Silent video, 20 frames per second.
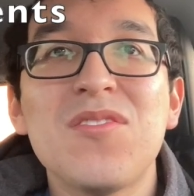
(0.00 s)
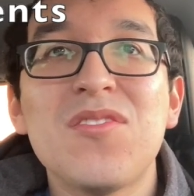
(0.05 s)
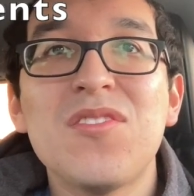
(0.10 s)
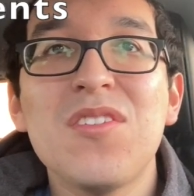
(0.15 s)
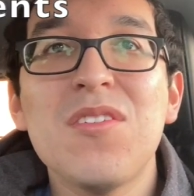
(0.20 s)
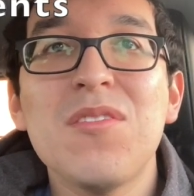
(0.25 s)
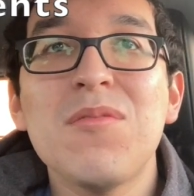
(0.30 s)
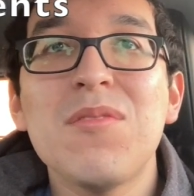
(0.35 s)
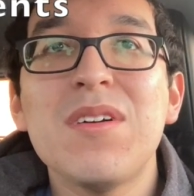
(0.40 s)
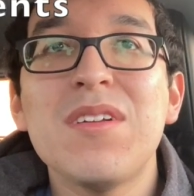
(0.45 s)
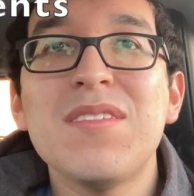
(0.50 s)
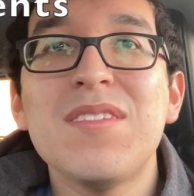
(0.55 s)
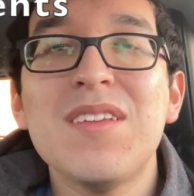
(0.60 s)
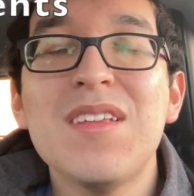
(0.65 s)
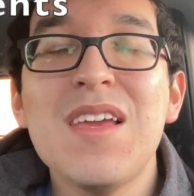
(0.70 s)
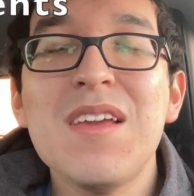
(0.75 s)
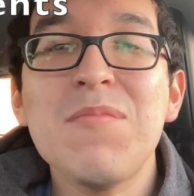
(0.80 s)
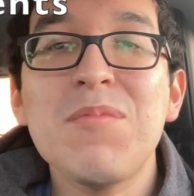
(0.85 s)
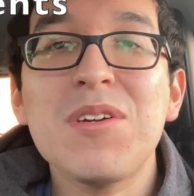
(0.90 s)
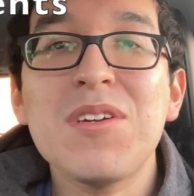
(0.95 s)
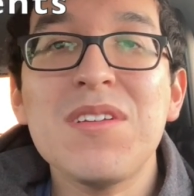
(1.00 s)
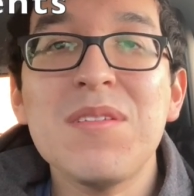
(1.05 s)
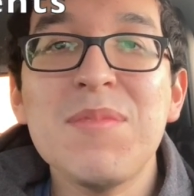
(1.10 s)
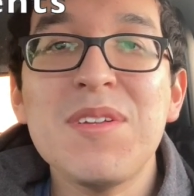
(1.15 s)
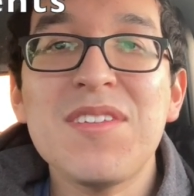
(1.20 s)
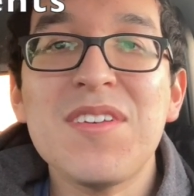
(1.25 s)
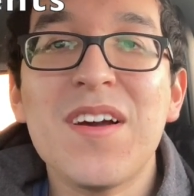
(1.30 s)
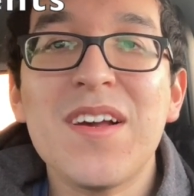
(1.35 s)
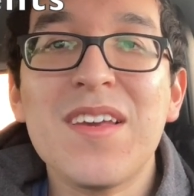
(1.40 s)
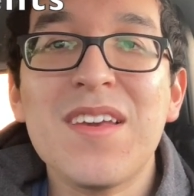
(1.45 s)
So today we're gonna
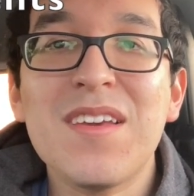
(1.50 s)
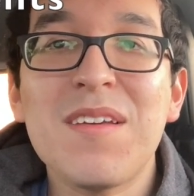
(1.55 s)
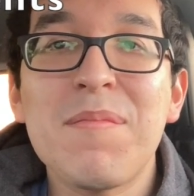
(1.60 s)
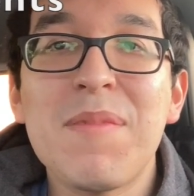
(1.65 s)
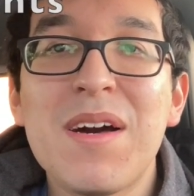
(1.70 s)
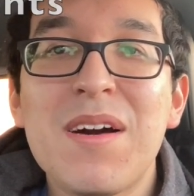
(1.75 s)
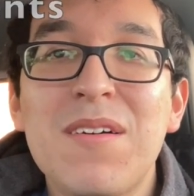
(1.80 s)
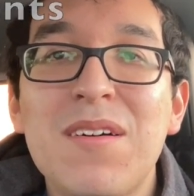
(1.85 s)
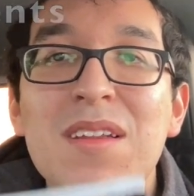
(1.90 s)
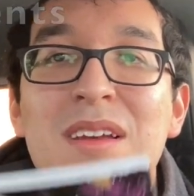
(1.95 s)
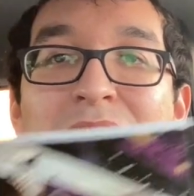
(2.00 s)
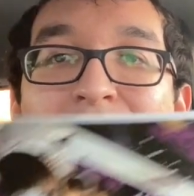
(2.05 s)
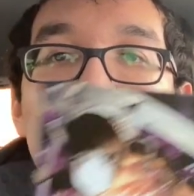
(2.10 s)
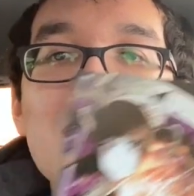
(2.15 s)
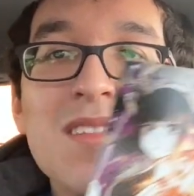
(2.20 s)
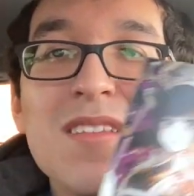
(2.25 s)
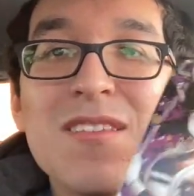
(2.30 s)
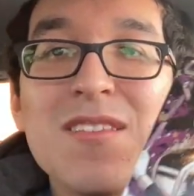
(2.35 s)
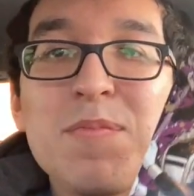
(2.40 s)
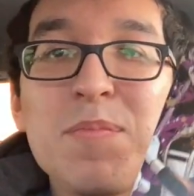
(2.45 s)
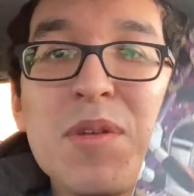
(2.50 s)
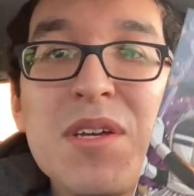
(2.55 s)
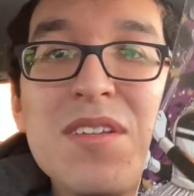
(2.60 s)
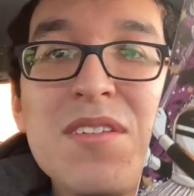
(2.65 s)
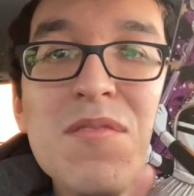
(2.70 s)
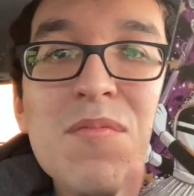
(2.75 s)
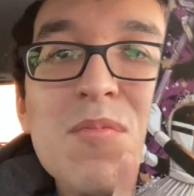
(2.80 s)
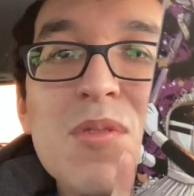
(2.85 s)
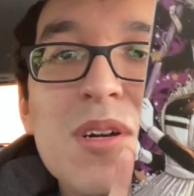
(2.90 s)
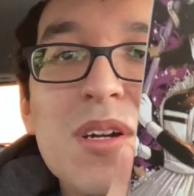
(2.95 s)
be talking about the
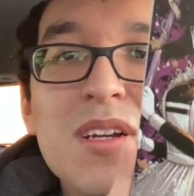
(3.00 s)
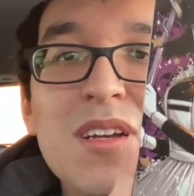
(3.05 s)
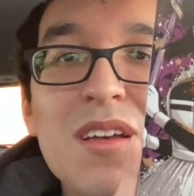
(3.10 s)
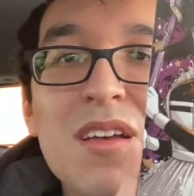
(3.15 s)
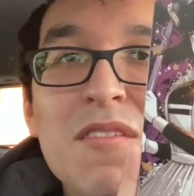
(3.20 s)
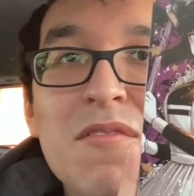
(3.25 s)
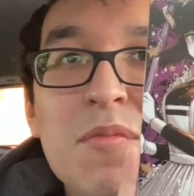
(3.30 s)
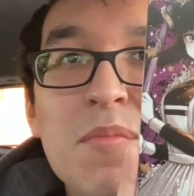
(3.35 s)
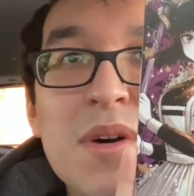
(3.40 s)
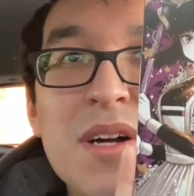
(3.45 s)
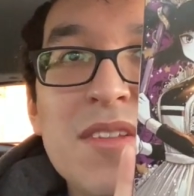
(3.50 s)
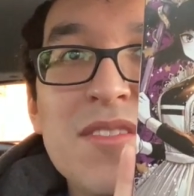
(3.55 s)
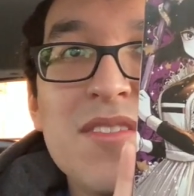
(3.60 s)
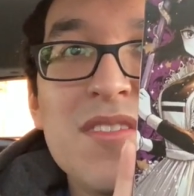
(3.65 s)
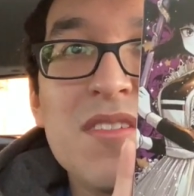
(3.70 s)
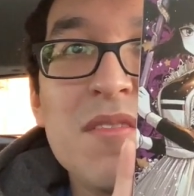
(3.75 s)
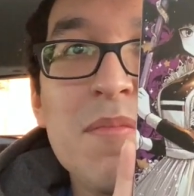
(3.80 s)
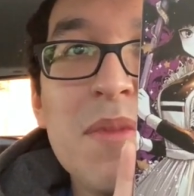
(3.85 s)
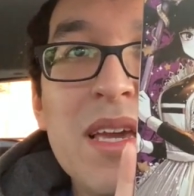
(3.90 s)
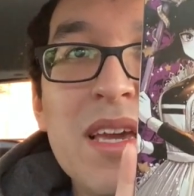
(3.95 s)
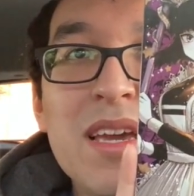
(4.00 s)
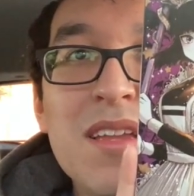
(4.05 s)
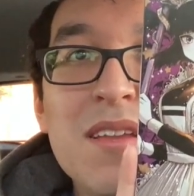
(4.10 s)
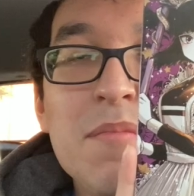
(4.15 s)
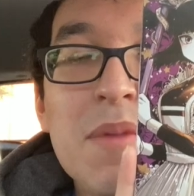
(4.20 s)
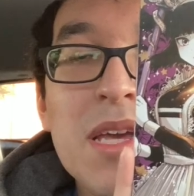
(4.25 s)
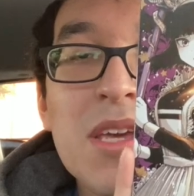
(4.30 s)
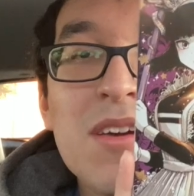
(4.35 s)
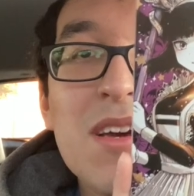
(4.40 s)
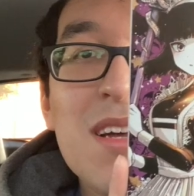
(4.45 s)
splendid work of A Monster
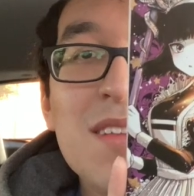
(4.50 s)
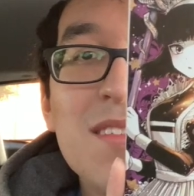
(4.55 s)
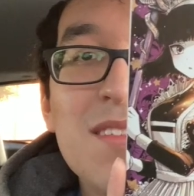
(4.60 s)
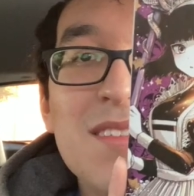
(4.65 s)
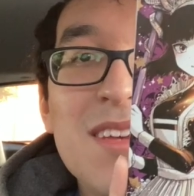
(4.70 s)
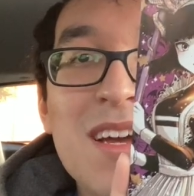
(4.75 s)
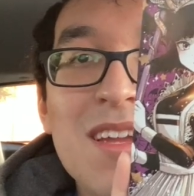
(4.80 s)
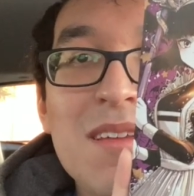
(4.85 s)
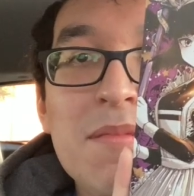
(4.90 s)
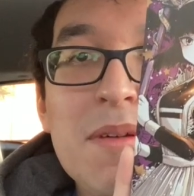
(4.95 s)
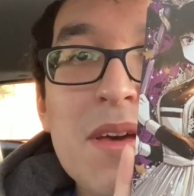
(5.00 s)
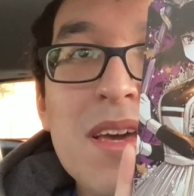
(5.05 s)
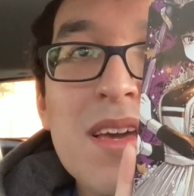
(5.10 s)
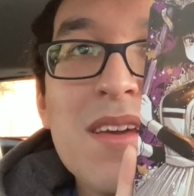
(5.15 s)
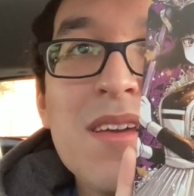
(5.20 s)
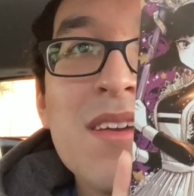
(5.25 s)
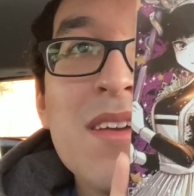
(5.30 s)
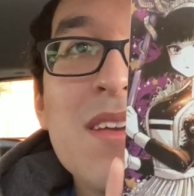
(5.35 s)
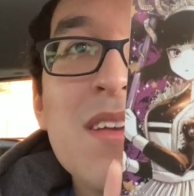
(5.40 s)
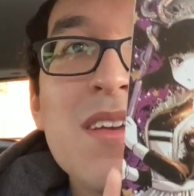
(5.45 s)
Maid by Yugata Tanabe.